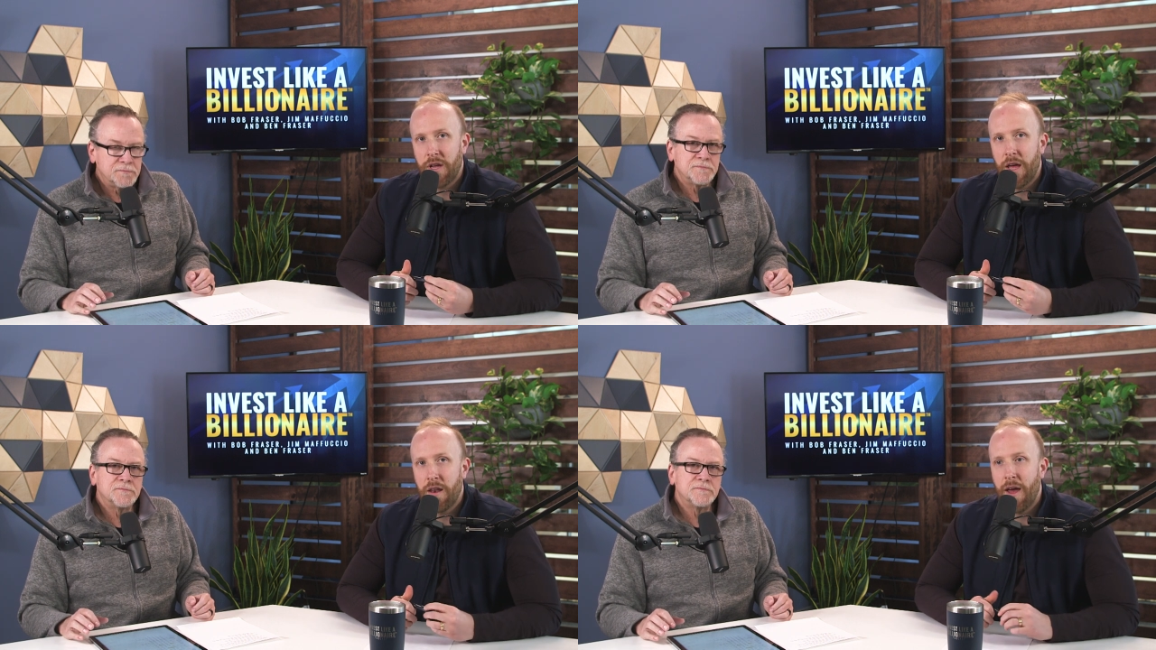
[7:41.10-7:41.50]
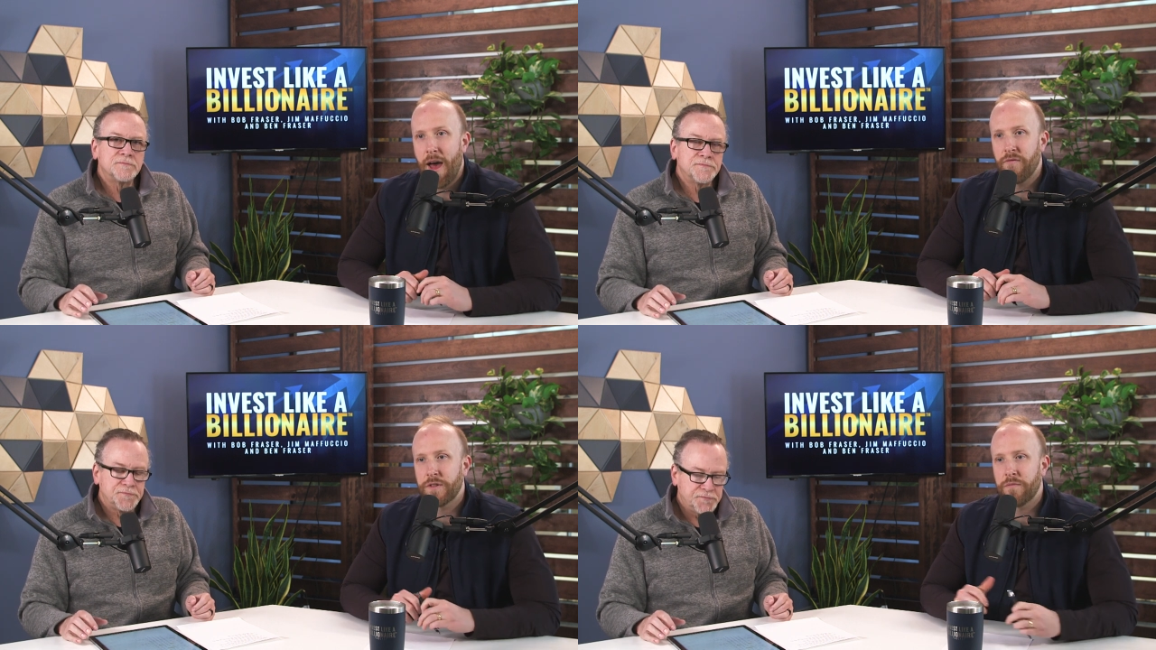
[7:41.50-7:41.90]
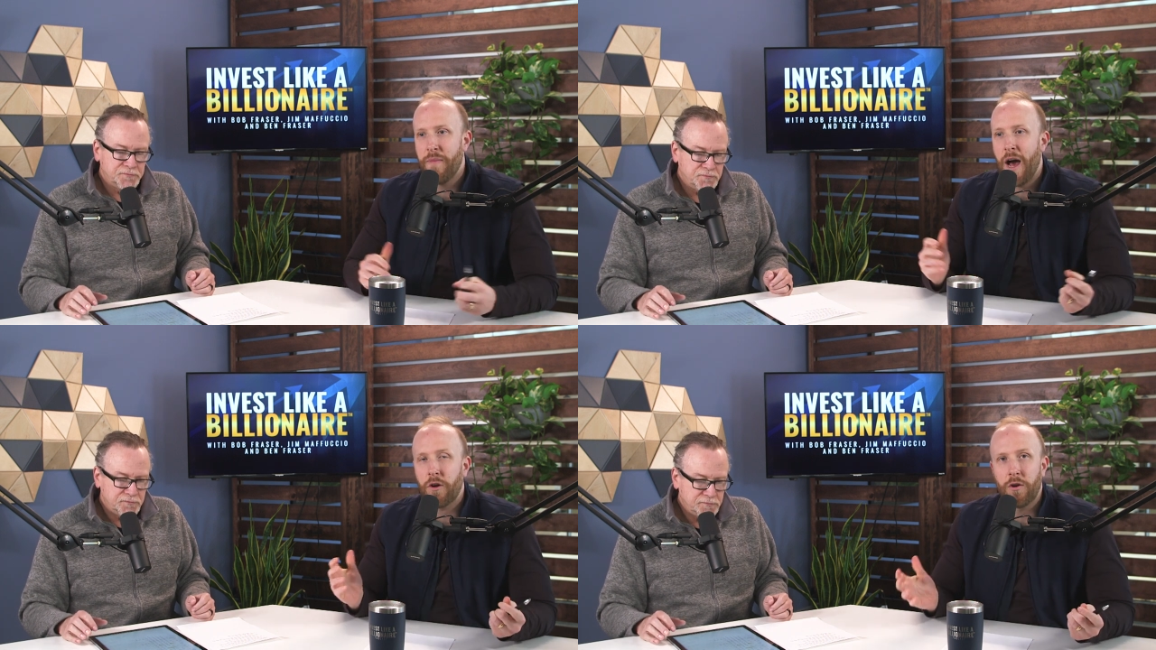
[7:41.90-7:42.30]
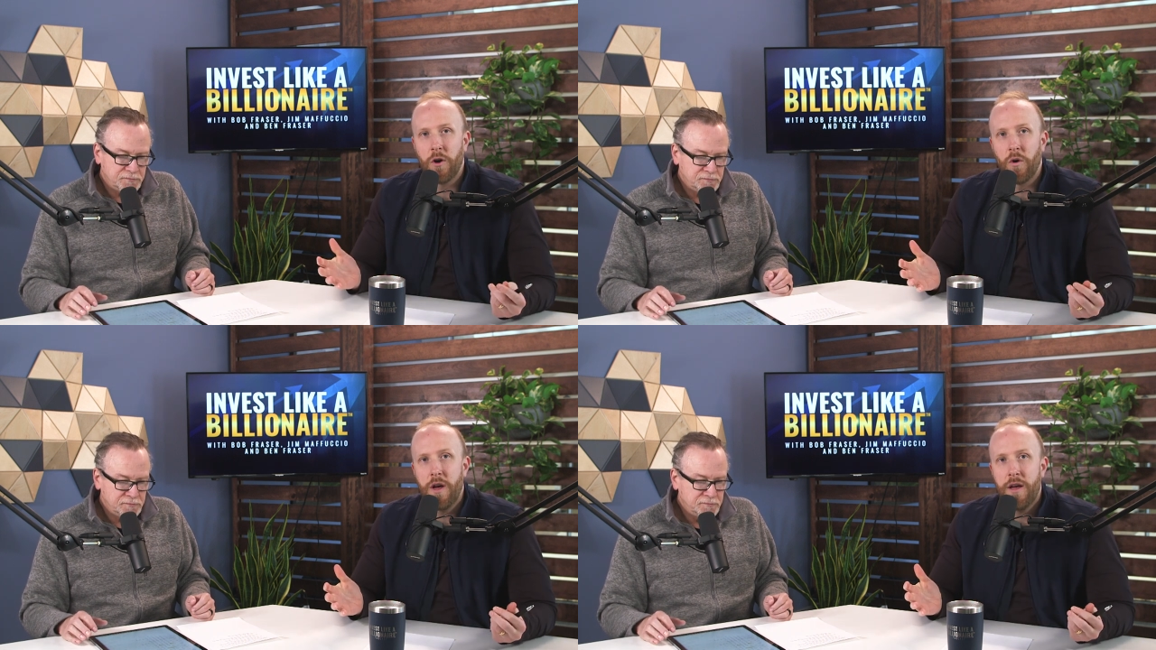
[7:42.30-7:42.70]
Speaker 1: and have this
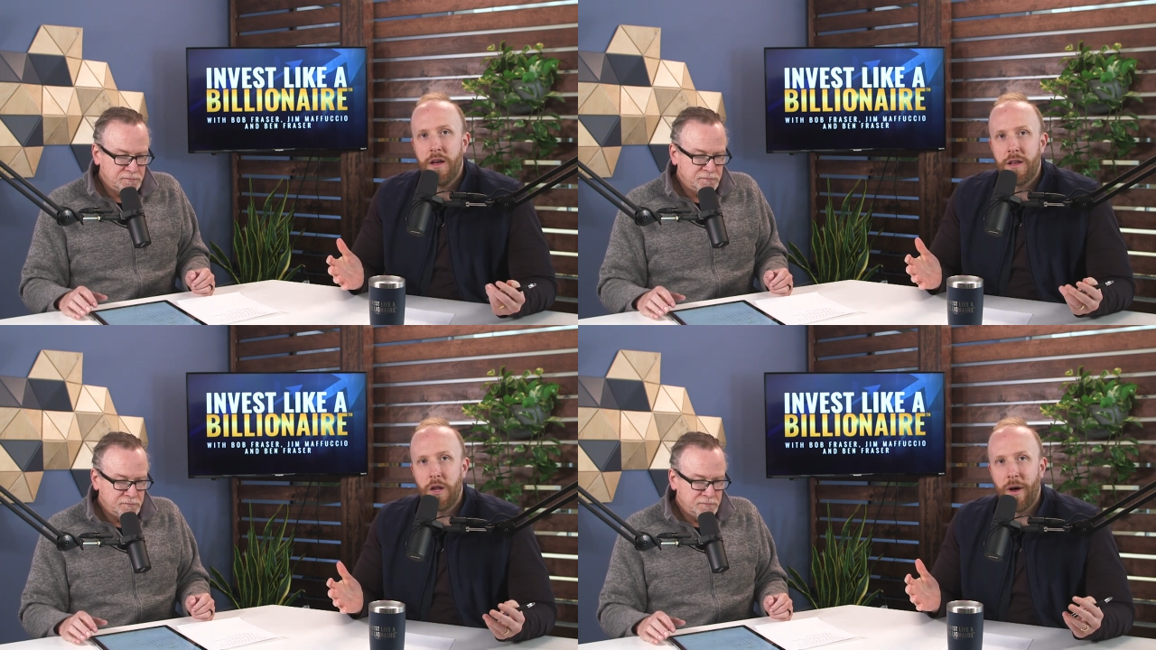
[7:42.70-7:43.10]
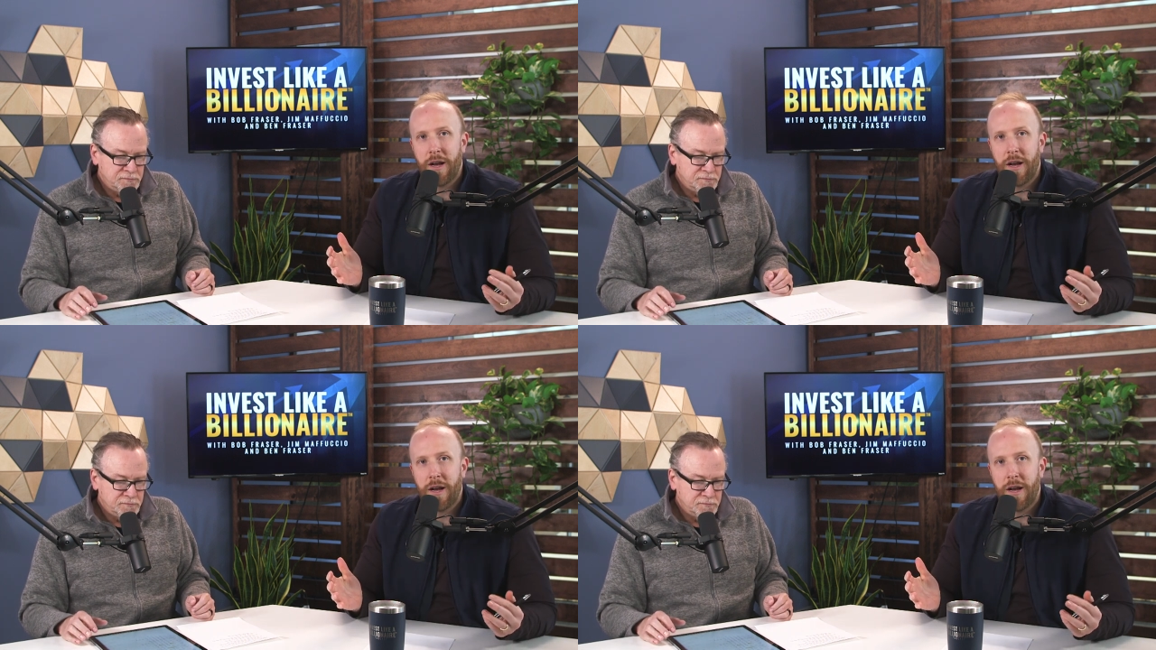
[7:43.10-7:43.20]
macro, you know,